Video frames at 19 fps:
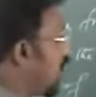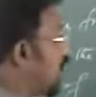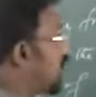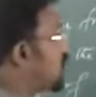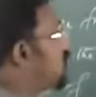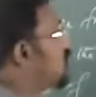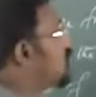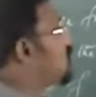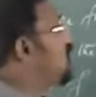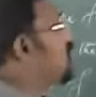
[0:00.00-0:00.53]

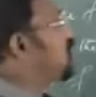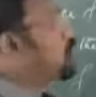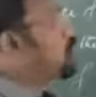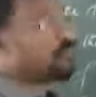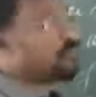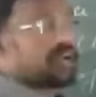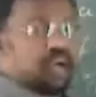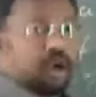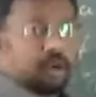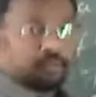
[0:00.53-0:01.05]
adjacent
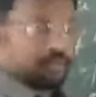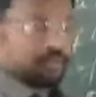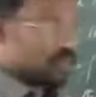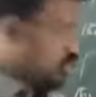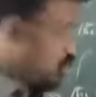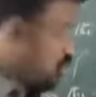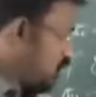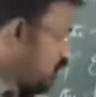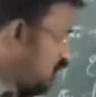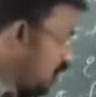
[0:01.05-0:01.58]
by
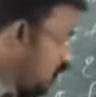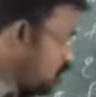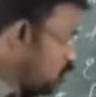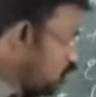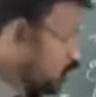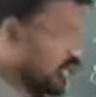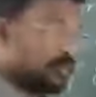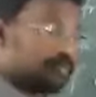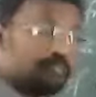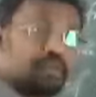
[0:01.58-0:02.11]
opposite. So
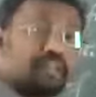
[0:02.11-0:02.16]
that